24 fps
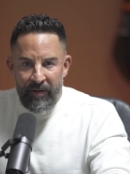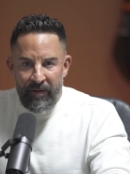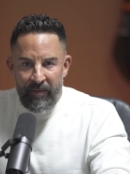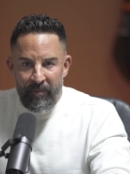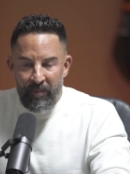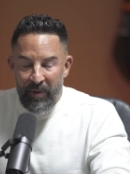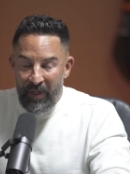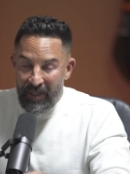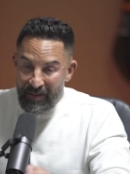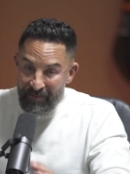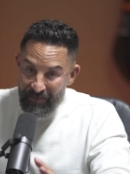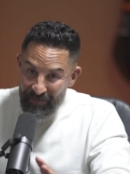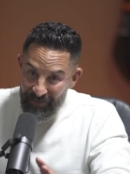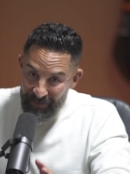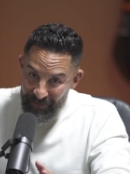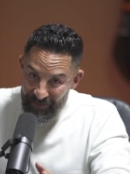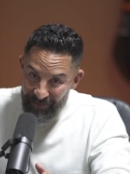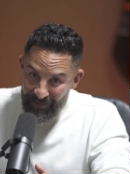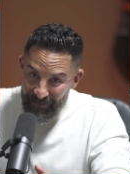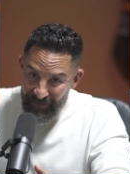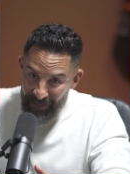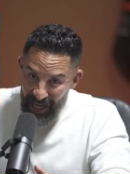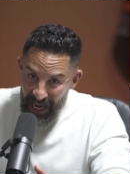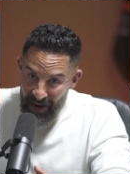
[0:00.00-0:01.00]
But
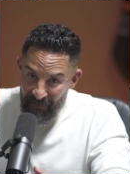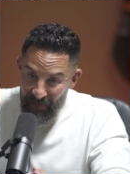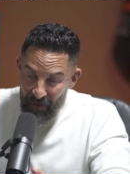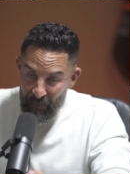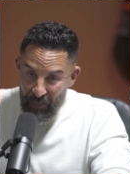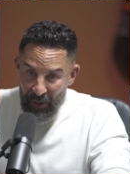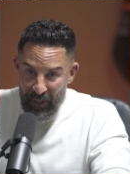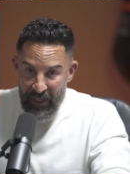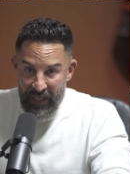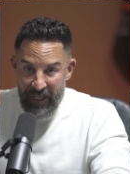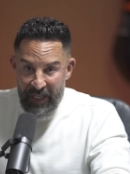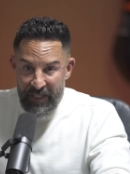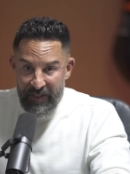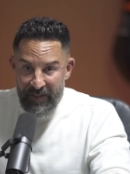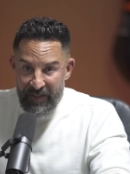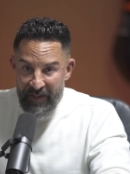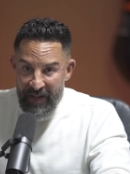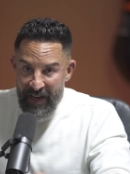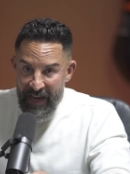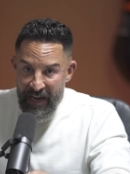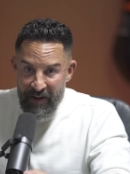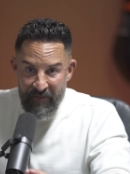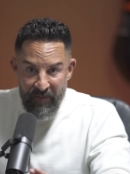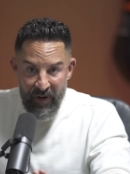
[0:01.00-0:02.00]
everybody is.
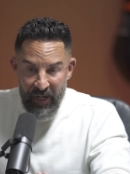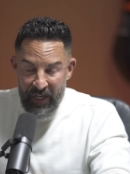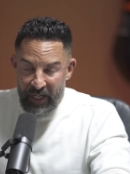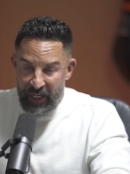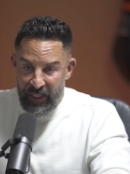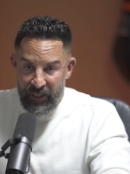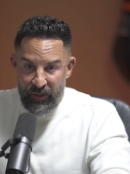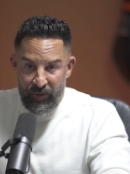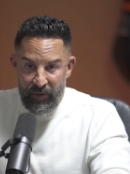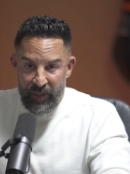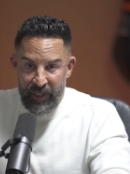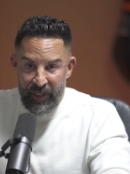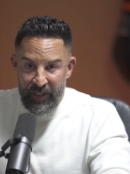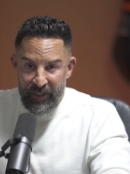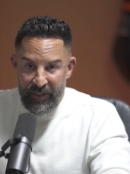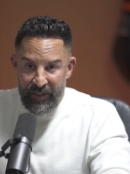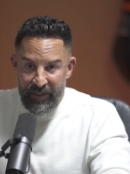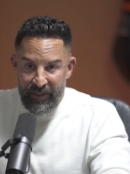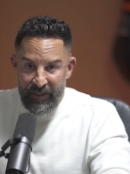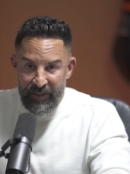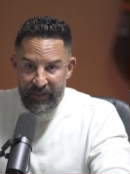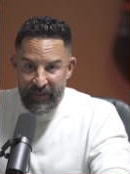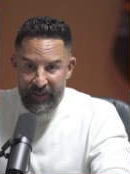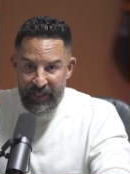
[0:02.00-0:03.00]
Every country
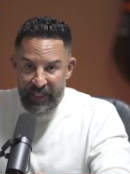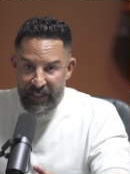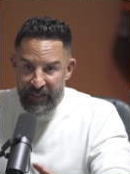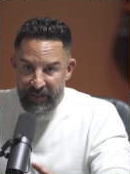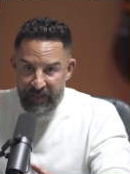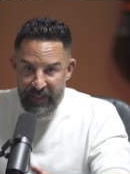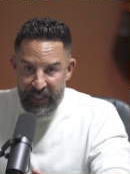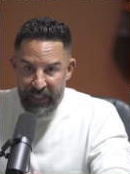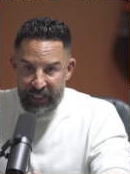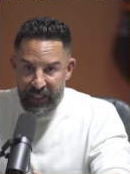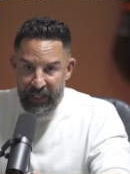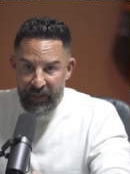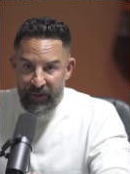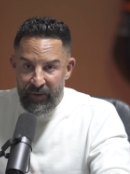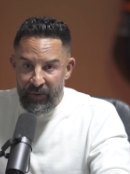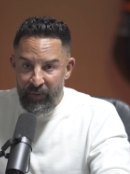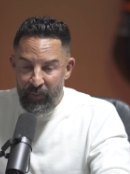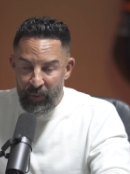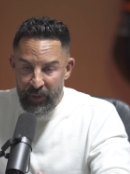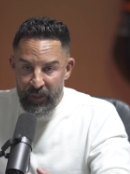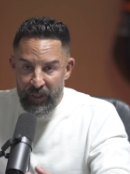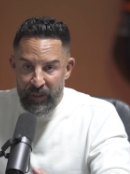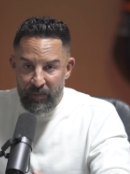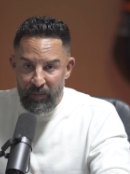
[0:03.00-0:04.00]
is dealing
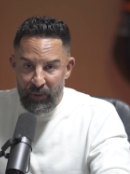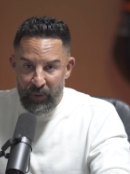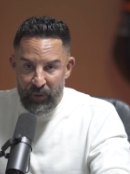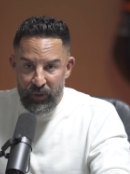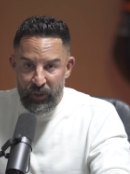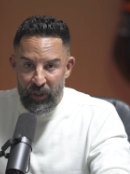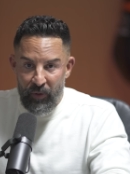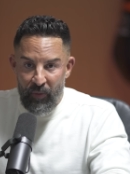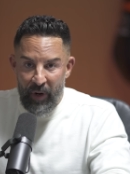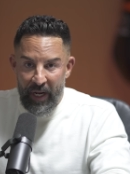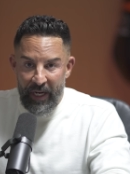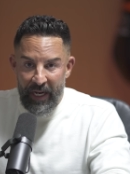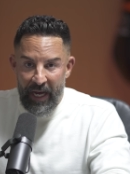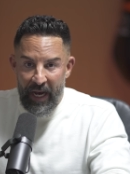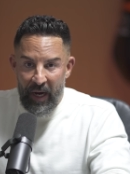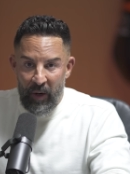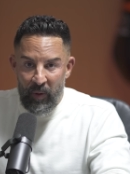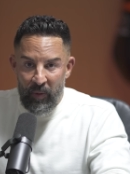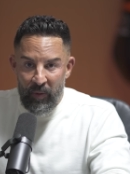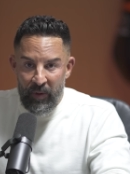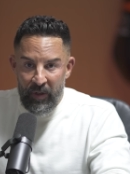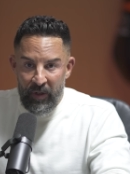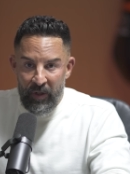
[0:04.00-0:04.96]
with this bullshit right now.